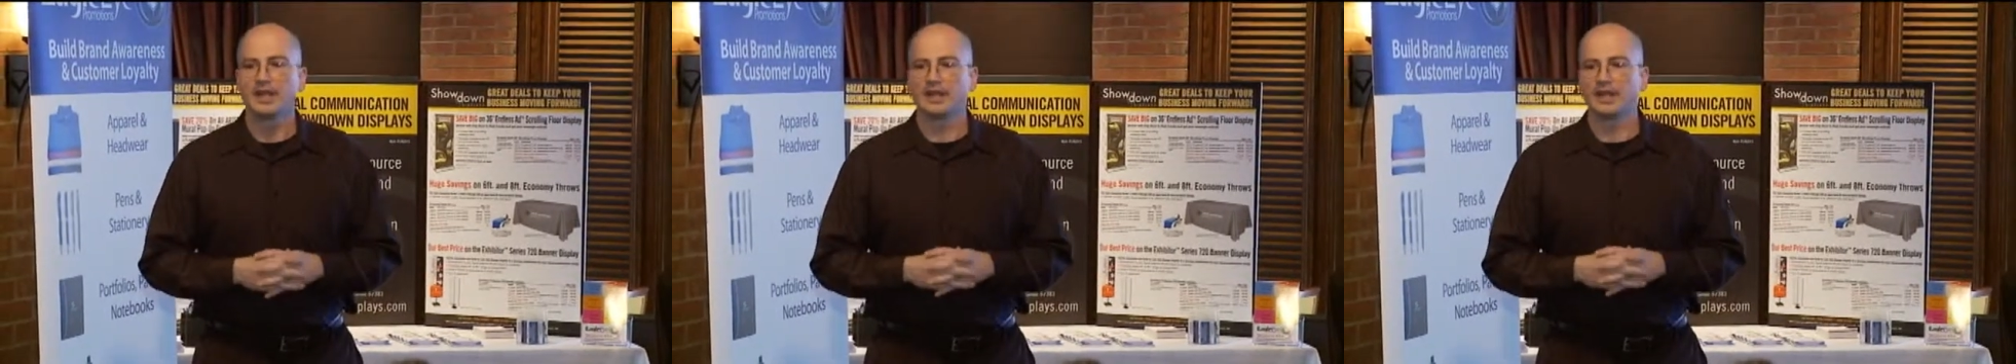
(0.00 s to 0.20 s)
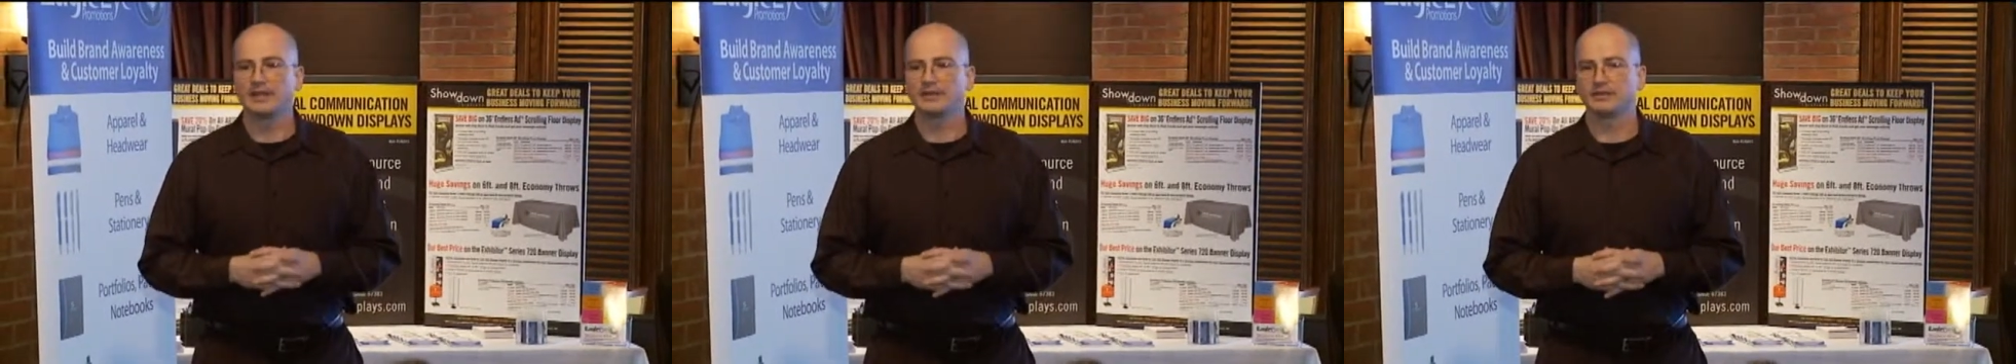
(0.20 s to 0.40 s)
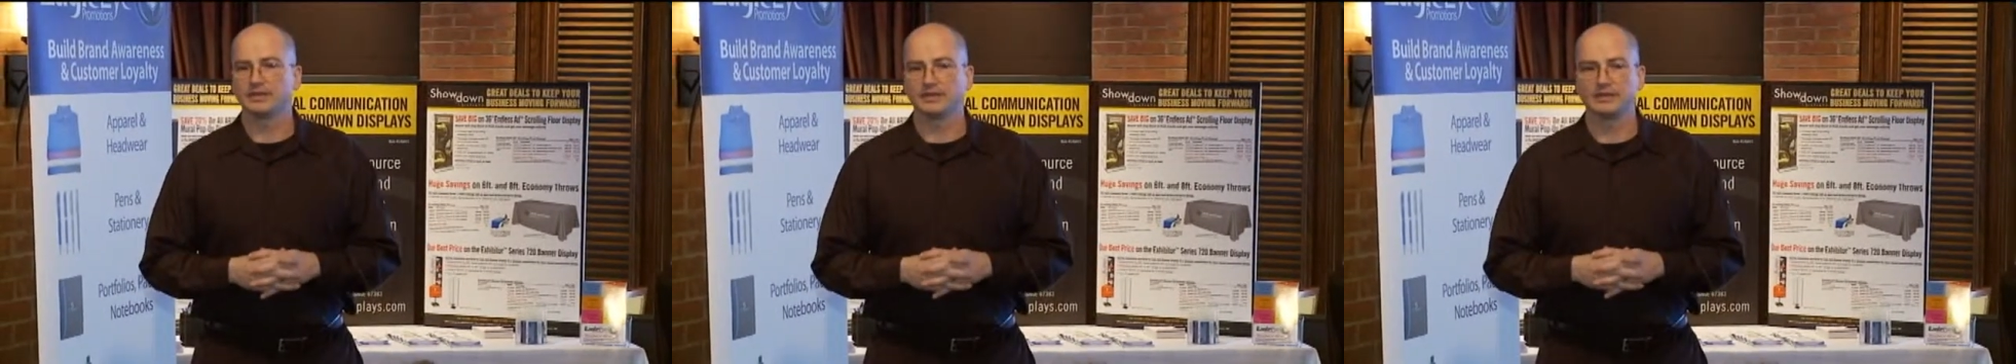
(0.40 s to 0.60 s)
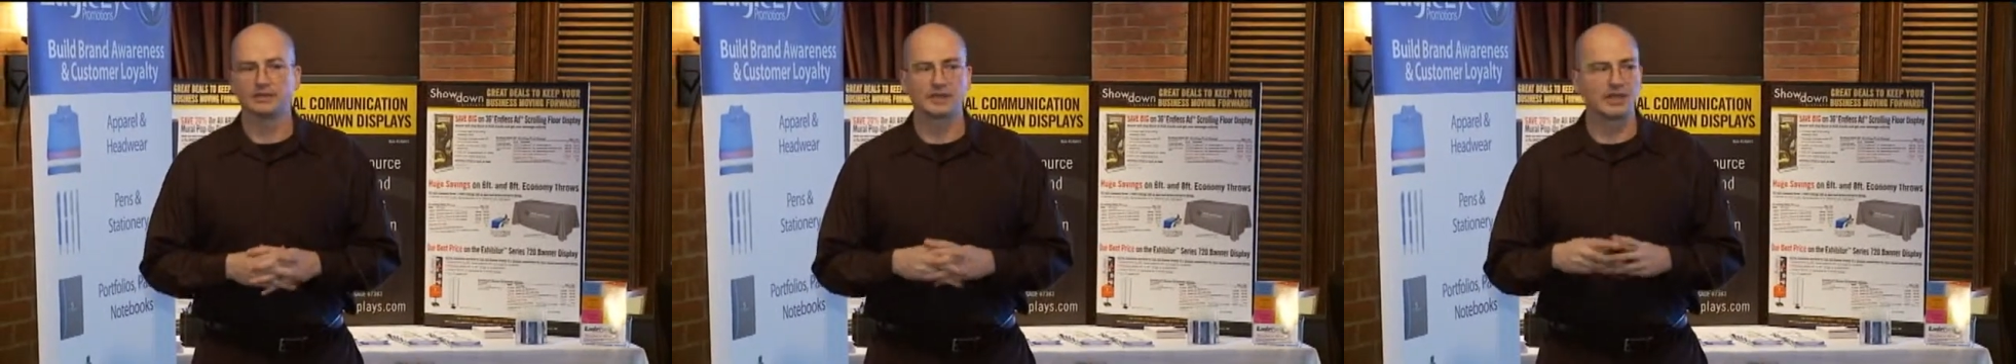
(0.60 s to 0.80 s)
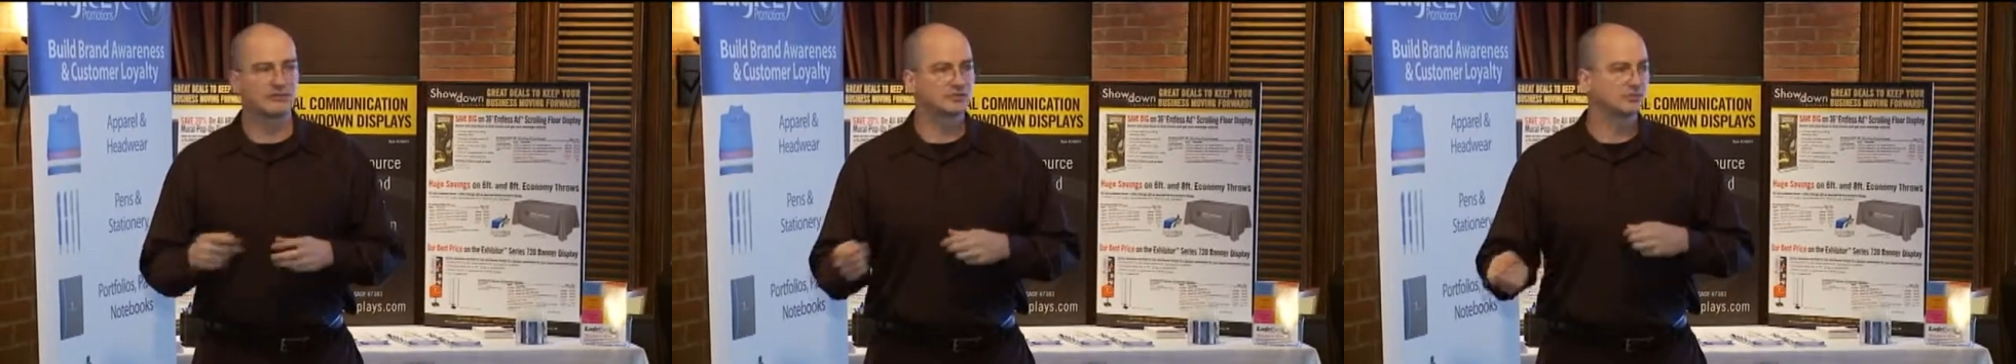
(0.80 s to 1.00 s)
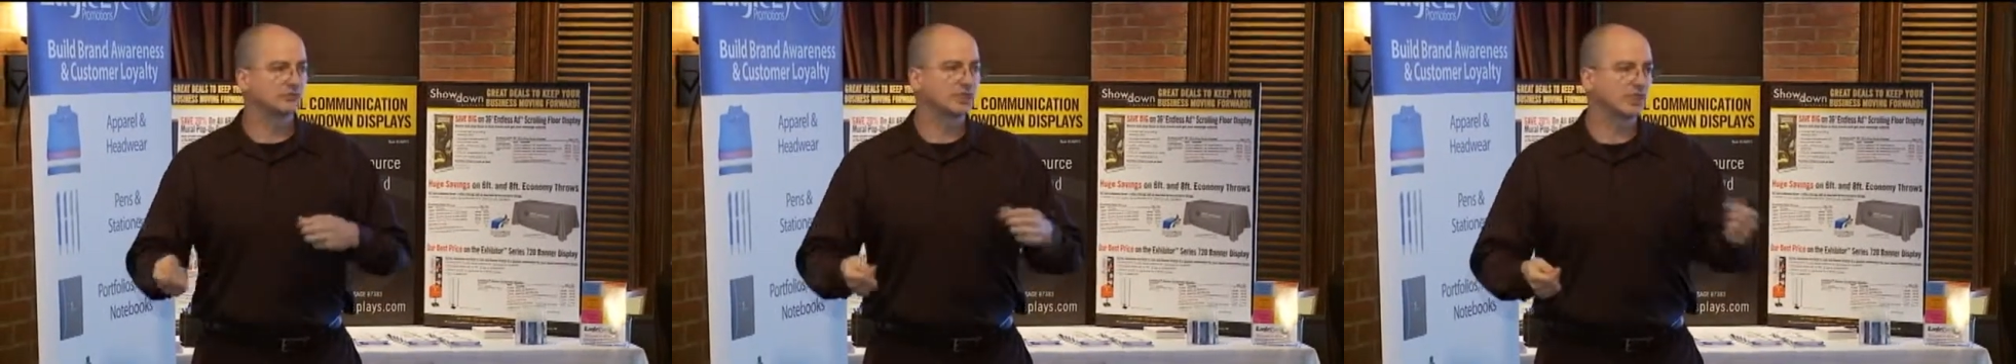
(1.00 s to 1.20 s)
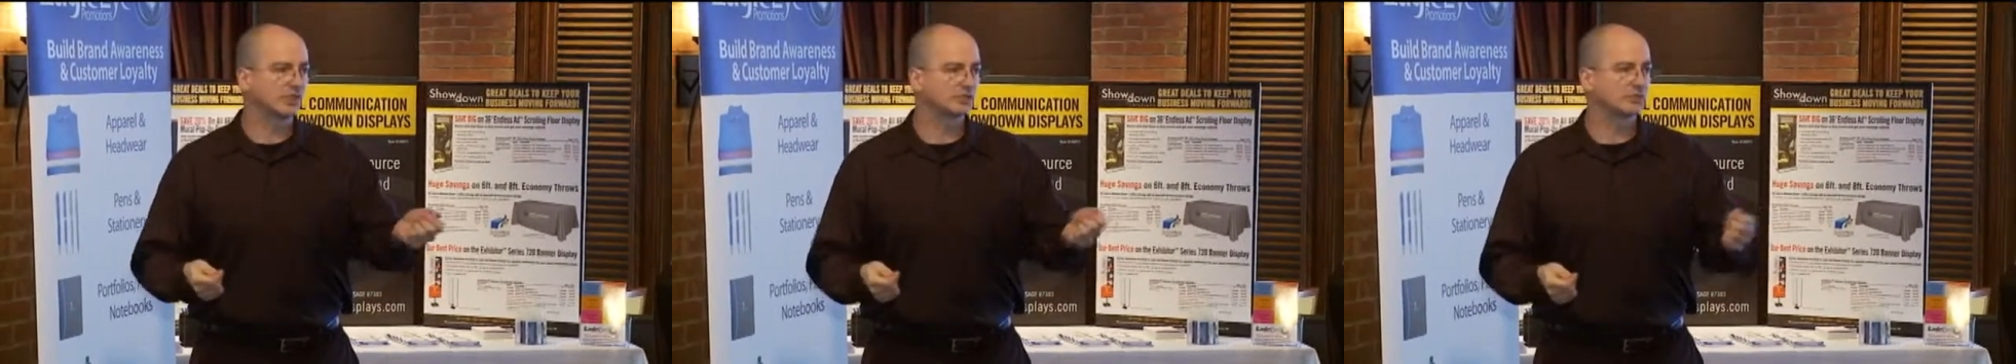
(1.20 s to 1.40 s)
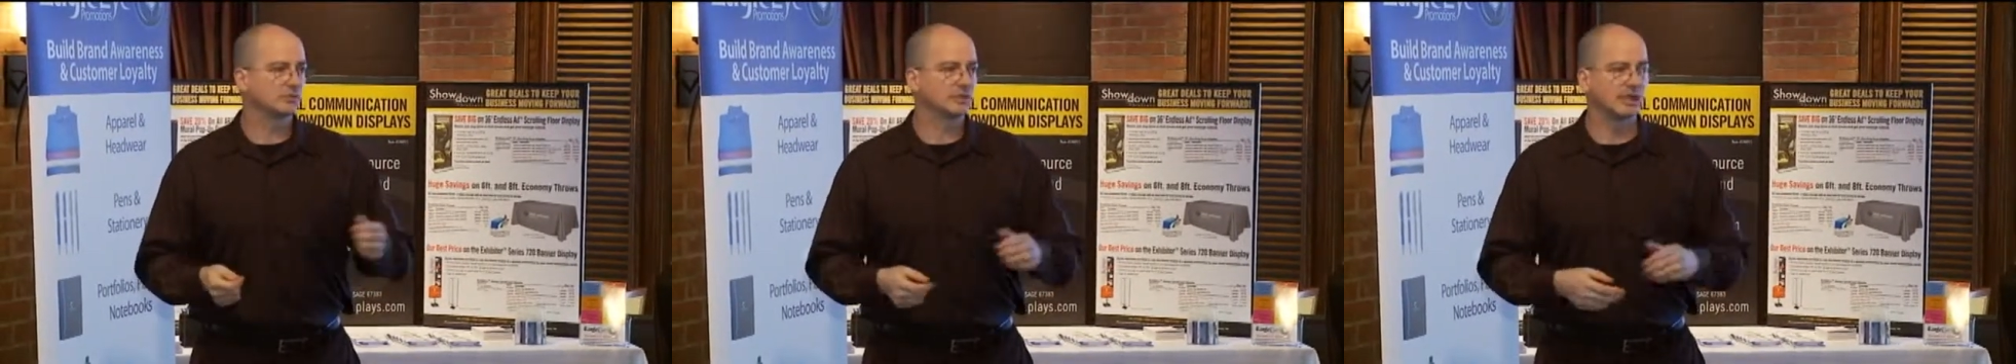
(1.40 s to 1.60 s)
and have some
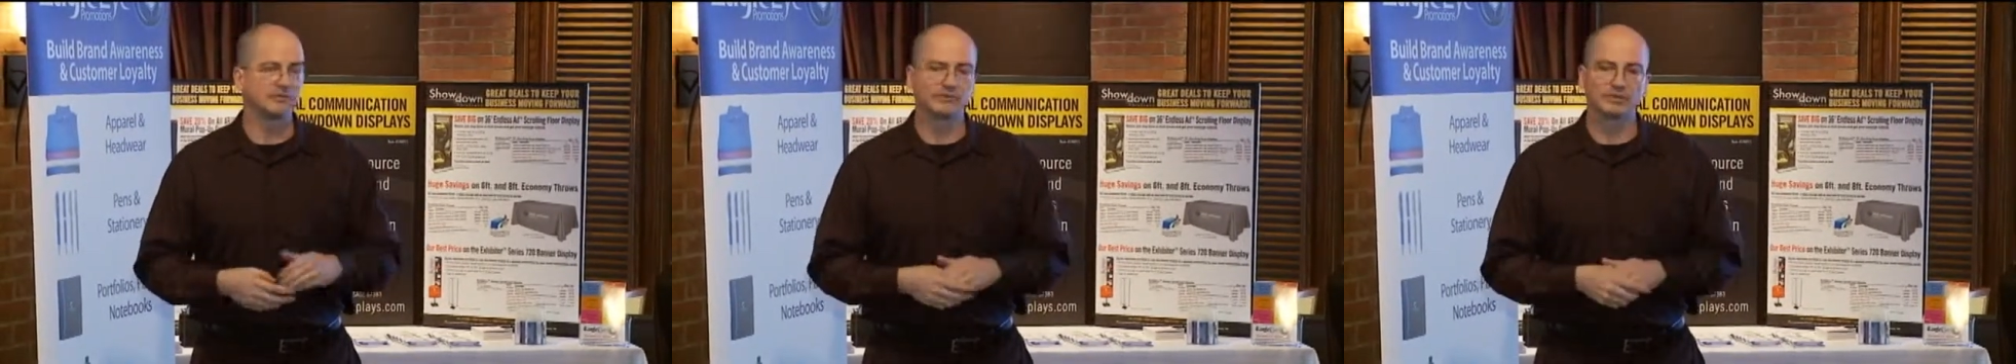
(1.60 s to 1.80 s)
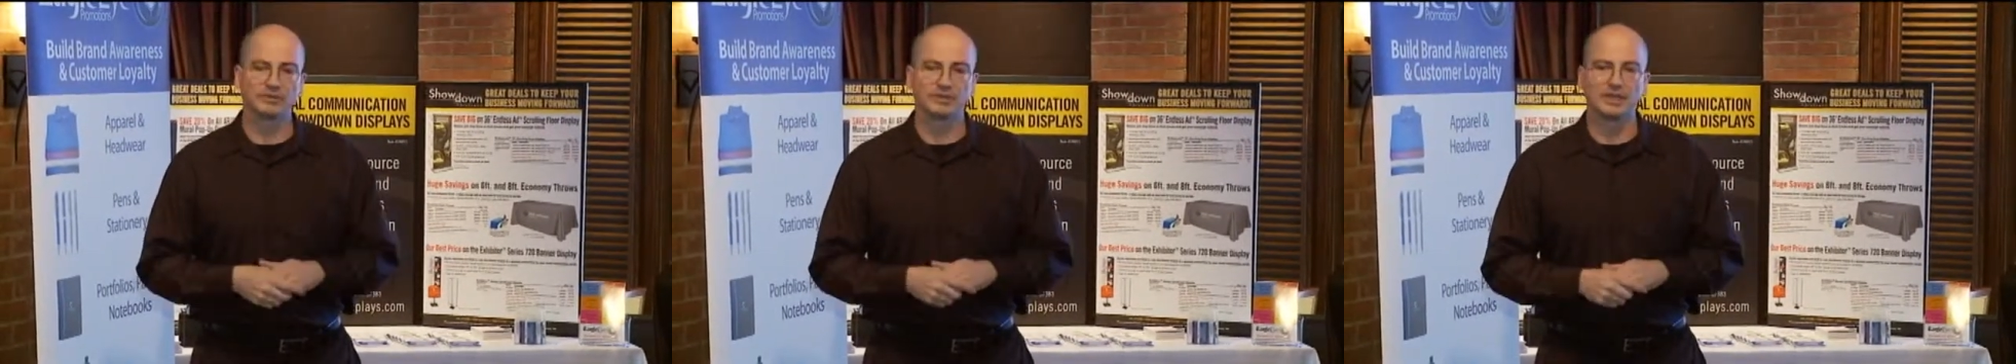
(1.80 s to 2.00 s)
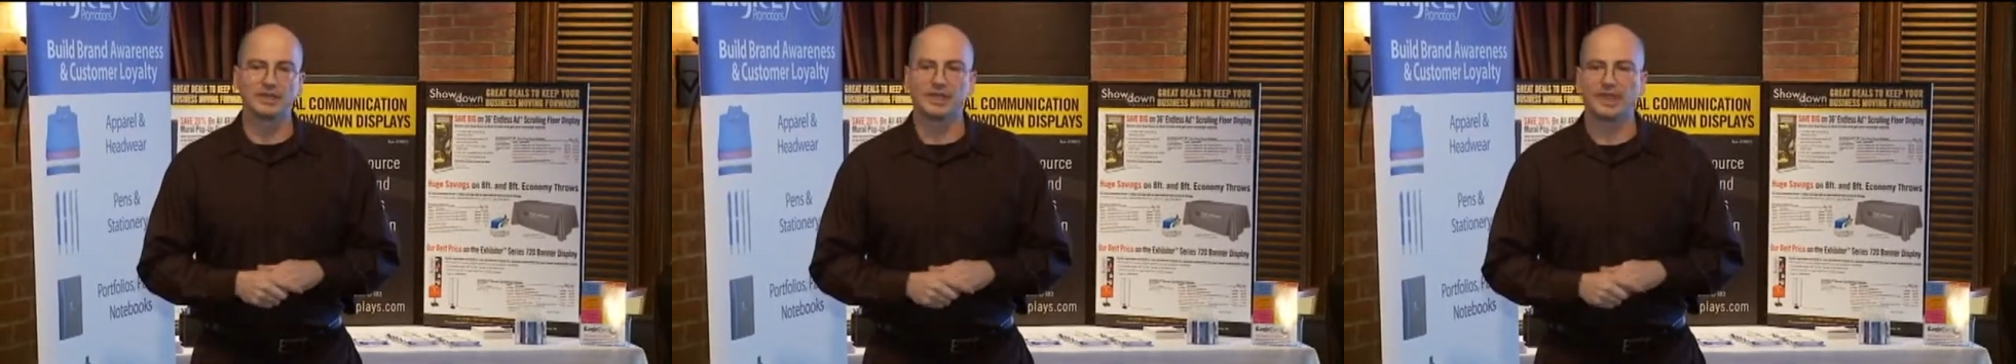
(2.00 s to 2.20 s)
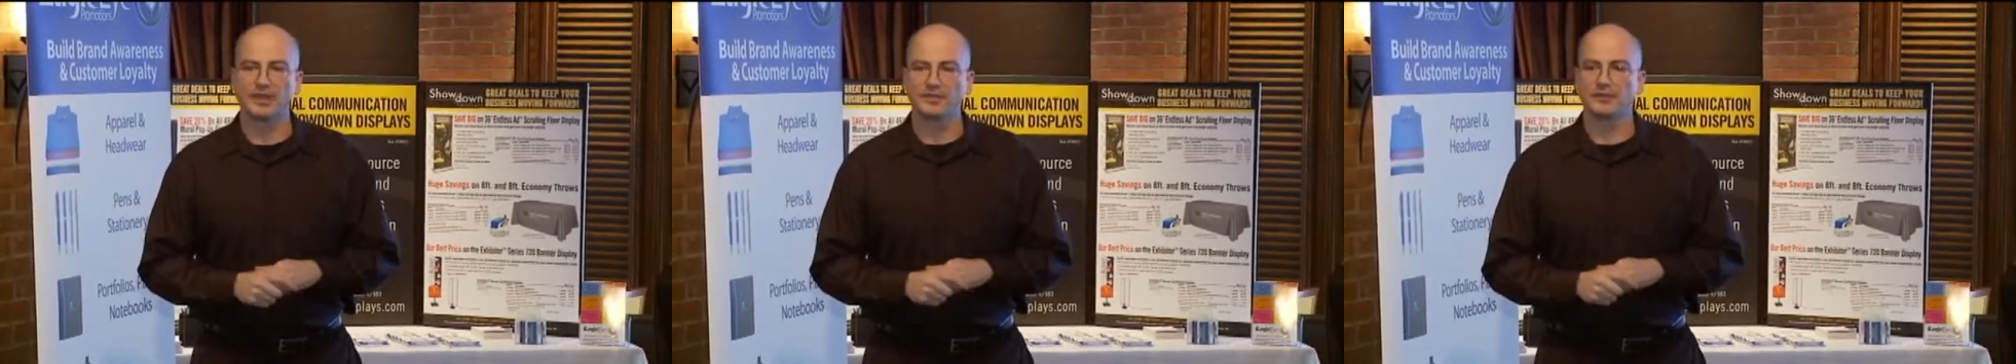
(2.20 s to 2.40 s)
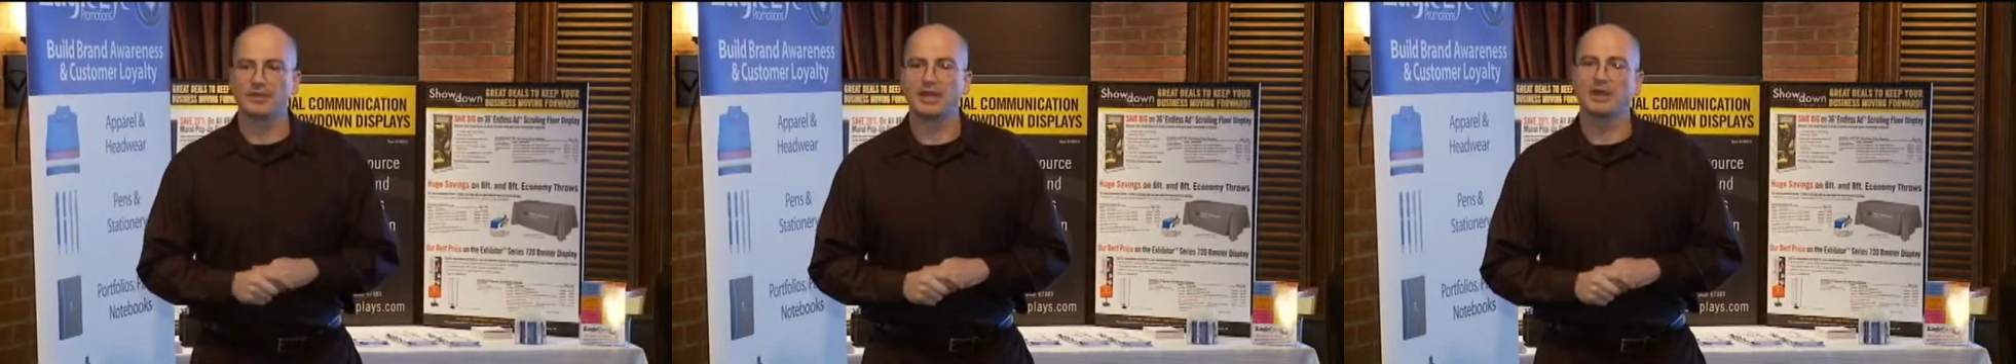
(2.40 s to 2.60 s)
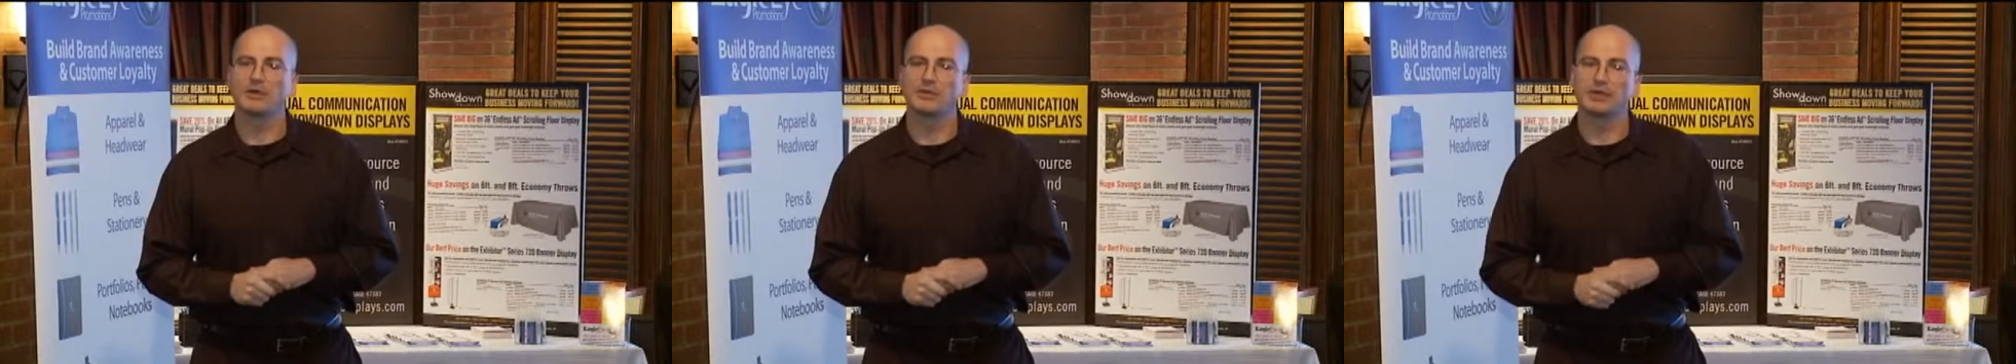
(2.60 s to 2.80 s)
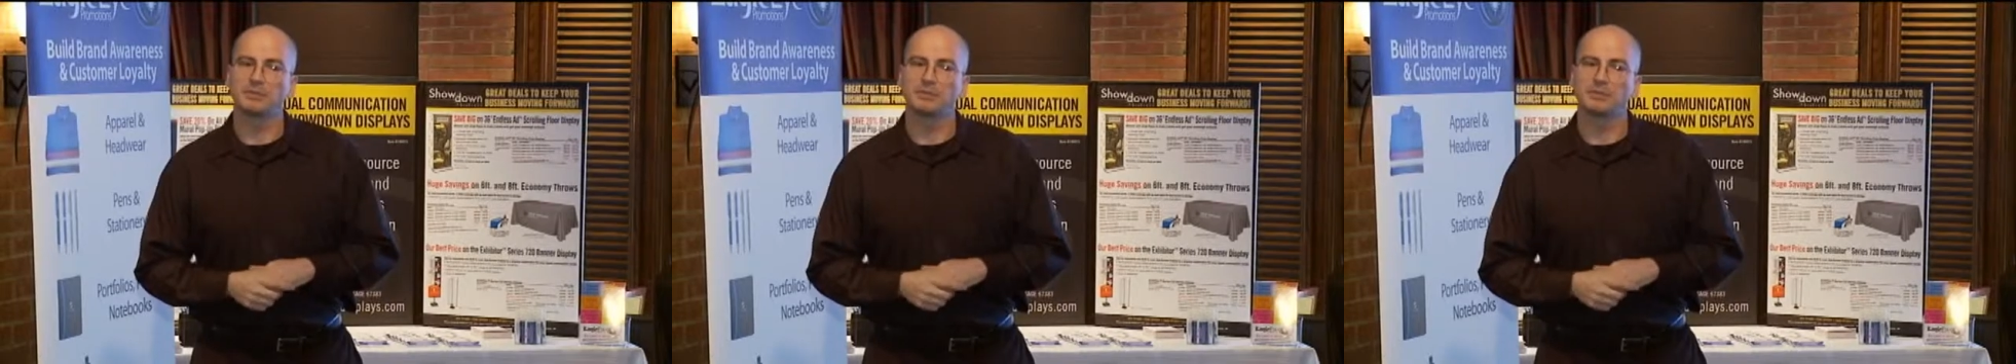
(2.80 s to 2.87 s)
tickets or whatever and hand them out.